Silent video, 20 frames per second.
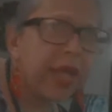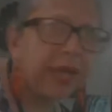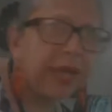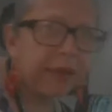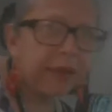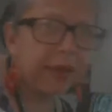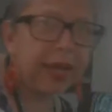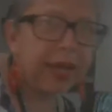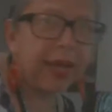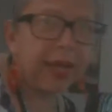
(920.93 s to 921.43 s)

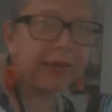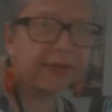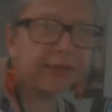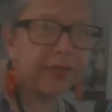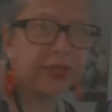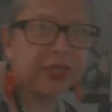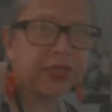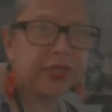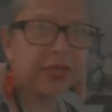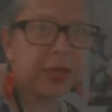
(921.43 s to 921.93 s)
uh,
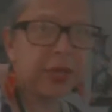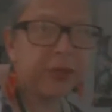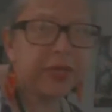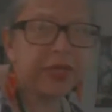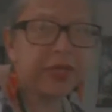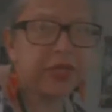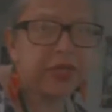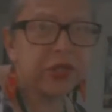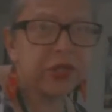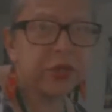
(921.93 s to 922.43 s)
but some
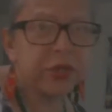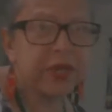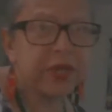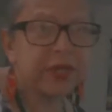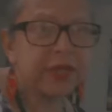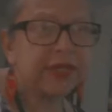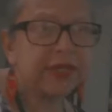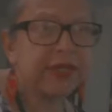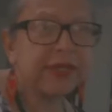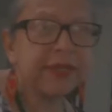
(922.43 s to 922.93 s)

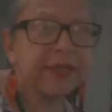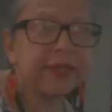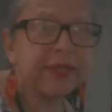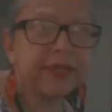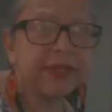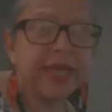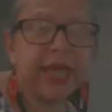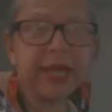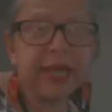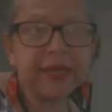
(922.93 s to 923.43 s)
historians
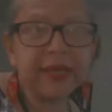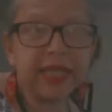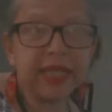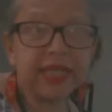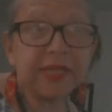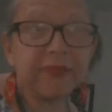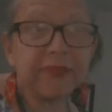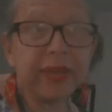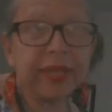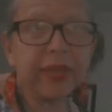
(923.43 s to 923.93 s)
they they
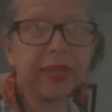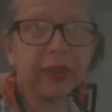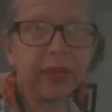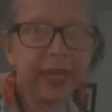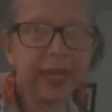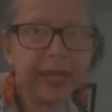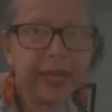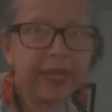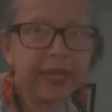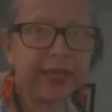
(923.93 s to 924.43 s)

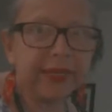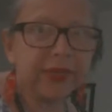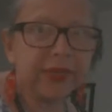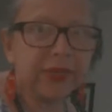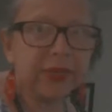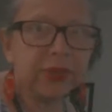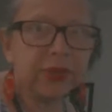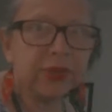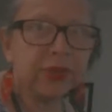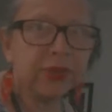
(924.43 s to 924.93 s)
speculate as
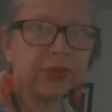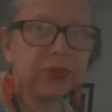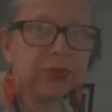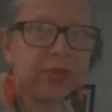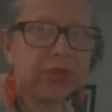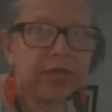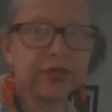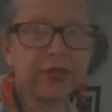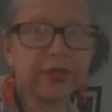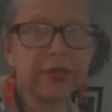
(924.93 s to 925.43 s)
to
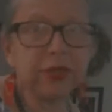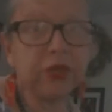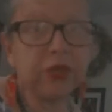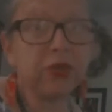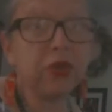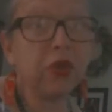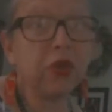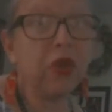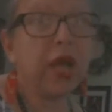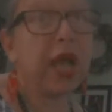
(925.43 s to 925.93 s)
as to
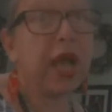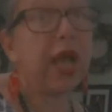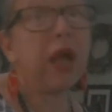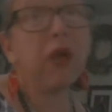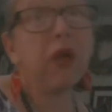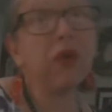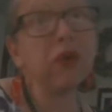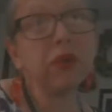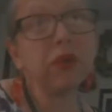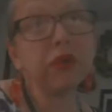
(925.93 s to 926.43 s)
you know
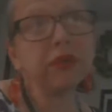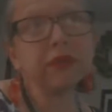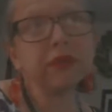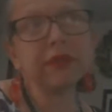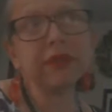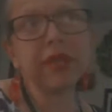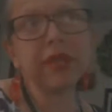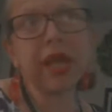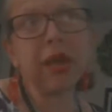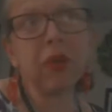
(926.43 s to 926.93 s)
how
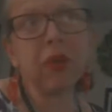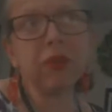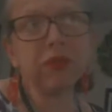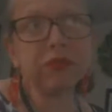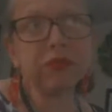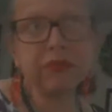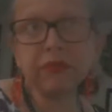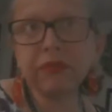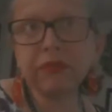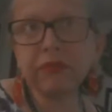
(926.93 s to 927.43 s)
how
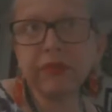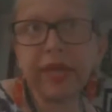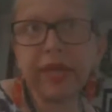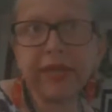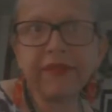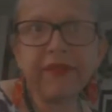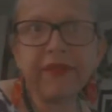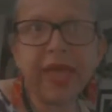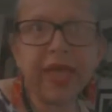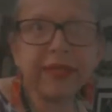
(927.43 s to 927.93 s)

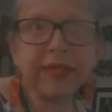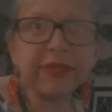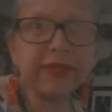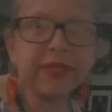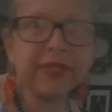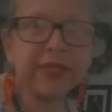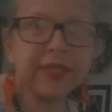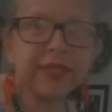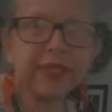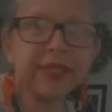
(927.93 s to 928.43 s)

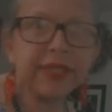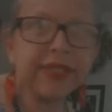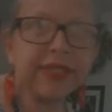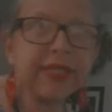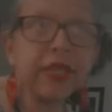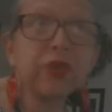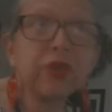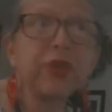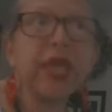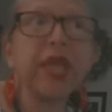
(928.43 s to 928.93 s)
advanced his, this
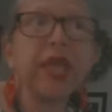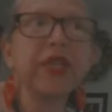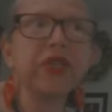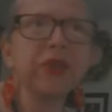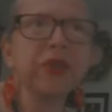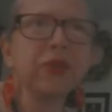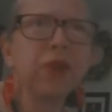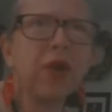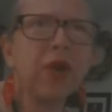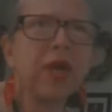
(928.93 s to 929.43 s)

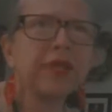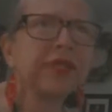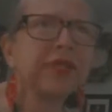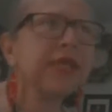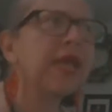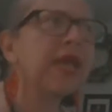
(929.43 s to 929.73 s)
education was.